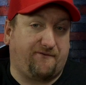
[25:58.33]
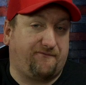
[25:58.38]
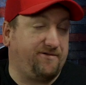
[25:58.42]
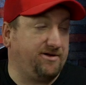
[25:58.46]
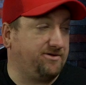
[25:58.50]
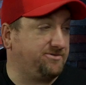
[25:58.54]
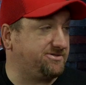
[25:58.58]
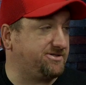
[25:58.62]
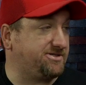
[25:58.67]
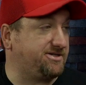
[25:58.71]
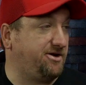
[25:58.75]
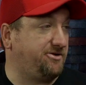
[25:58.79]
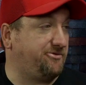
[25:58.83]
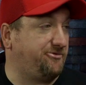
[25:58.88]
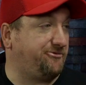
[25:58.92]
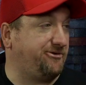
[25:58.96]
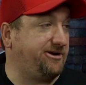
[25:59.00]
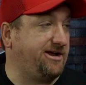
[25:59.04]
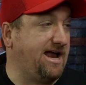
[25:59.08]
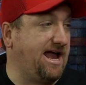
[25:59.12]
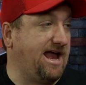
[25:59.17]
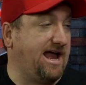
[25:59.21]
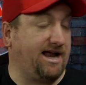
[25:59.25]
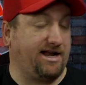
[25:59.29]
Fields is going to
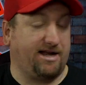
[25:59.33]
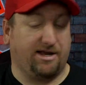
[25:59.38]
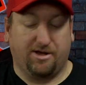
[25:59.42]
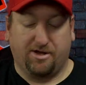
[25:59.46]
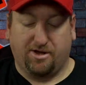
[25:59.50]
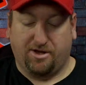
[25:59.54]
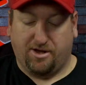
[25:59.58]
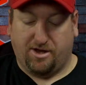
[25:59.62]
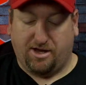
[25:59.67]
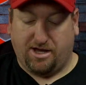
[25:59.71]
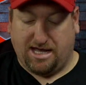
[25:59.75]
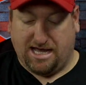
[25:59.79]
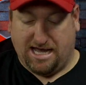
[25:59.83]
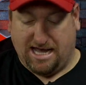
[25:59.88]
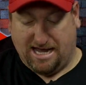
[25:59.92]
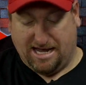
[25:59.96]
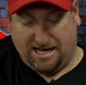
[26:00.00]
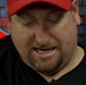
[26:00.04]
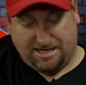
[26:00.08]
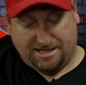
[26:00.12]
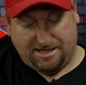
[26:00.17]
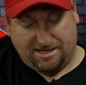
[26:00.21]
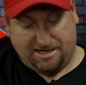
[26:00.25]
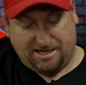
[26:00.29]
react.
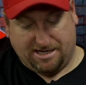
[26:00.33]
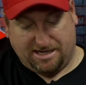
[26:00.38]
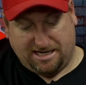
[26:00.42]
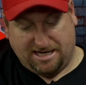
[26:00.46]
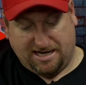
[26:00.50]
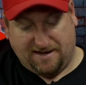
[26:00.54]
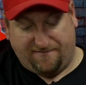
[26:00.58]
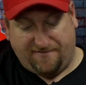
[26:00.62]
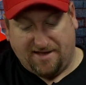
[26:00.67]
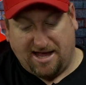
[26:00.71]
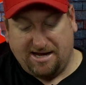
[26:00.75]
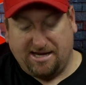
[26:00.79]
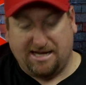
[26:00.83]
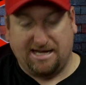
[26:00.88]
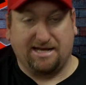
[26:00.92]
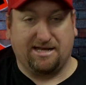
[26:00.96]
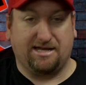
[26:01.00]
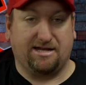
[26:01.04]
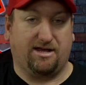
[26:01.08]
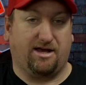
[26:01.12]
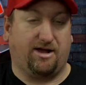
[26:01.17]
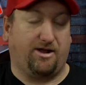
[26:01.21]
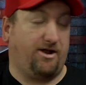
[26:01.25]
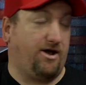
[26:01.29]
And if they
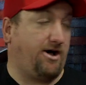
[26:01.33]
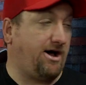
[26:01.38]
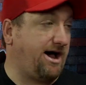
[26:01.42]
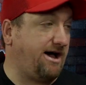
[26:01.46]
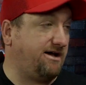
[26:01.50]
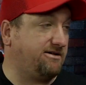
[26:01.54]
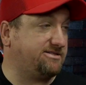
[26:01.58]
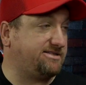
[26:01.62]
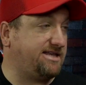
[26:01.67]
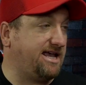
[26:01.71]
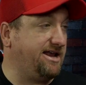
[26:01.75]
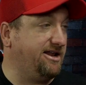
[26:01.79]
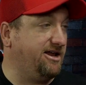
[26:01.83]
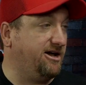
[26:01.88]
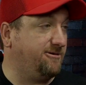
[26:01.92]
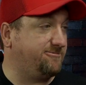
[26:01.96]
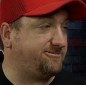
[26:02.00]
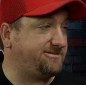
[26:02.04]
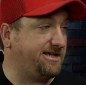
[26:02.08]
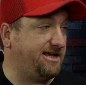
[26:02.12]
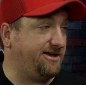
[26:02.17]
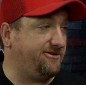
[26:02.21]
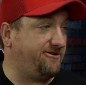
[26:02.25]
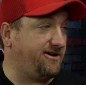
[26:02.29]
get an Ohio State
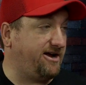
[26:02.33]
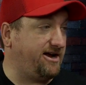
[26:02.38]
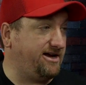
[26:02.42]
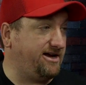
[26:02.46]
upset right